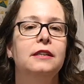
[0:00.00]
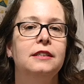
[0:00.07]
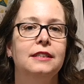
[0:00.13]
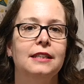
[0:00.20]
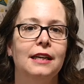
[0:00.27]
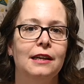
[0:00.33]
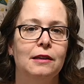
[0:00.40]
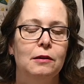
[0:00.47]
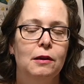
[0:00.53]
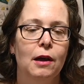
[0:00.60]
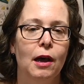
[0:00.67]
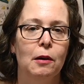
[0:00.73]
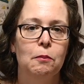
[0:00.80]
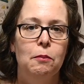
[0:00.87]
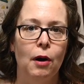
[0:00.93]
to get
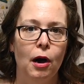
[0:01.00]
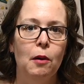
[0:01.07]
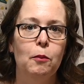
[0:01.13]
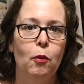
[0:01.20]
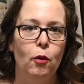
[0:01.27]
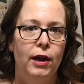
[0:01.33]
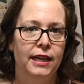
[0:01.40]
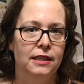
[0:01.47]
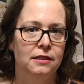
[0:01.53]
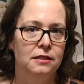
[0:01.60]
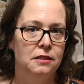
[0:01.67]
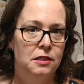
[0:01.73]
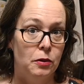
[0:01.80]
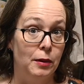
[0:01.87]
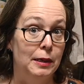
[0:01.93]
ballpoint
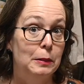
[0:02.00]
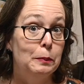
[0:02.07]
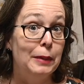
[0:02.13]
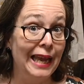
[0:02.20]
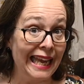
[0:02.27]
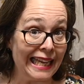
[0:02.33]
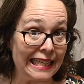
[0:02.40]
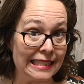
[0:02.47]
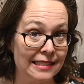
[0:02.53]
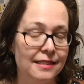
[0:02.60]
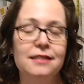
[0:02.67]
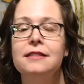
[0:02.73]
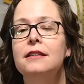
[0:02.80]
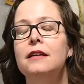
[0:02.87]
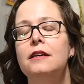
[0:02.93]
sewing
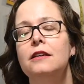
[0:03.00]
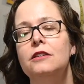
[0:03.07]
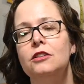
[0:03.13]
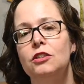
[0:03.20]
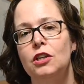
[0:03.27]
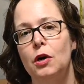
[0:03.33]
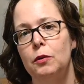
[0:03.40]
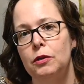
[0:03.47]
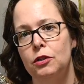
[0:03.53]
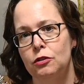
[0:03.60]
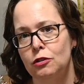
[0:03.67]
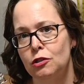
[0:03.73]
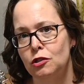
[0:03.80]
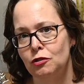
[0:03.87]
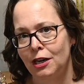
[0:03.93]
pens to go with
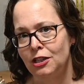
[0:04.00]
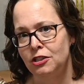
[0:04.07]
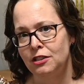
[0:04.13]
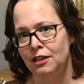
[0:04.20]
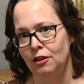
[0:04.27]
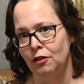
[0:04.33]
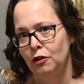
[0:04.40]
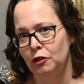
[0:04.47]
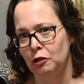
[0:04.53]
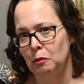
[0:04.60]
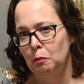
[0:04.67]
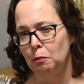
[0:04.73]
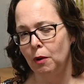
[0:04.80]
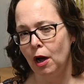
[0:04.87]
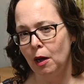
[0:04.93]
your stretch needle or your
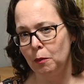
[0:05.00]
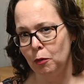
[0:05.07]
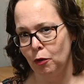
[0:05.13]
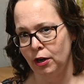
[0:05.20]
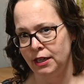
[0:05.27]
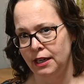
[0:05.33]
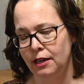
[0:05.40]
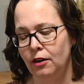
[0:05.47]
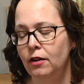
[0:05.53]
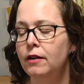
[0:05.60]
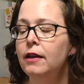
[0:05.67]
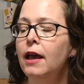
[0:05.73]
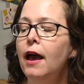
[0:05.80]
ballpoint needle,